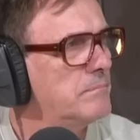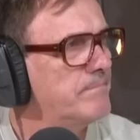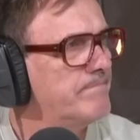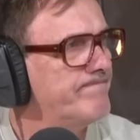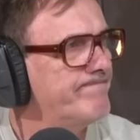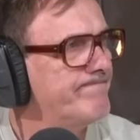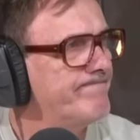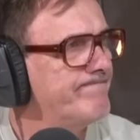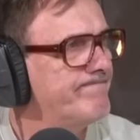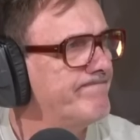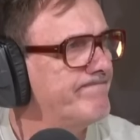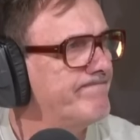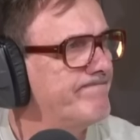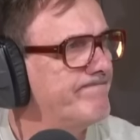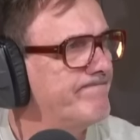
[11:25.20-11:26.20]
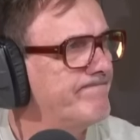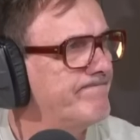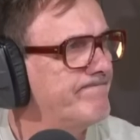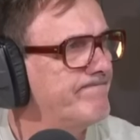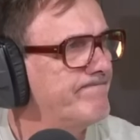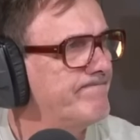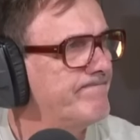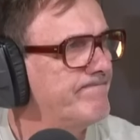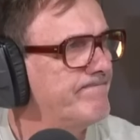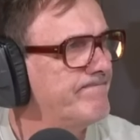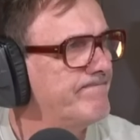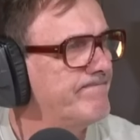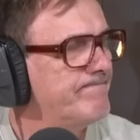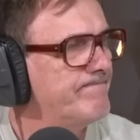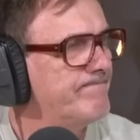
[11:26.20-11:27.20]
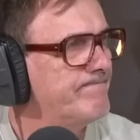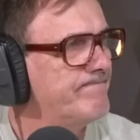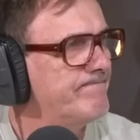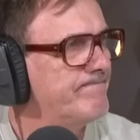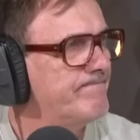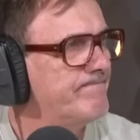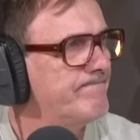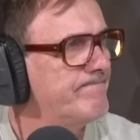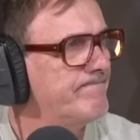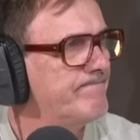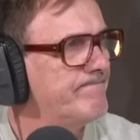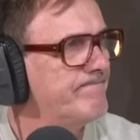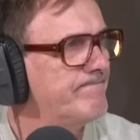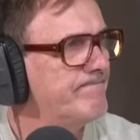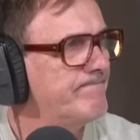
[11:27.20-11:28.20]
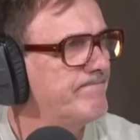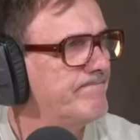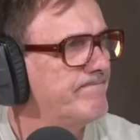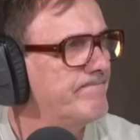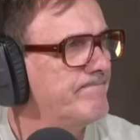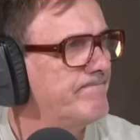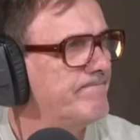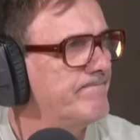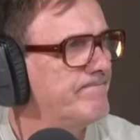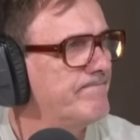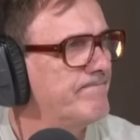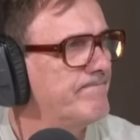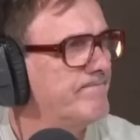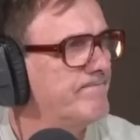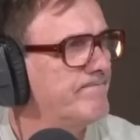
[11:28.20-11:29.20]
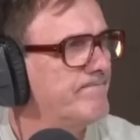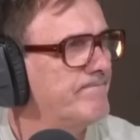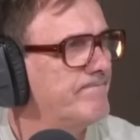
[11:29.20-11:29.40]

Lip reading: [no speech]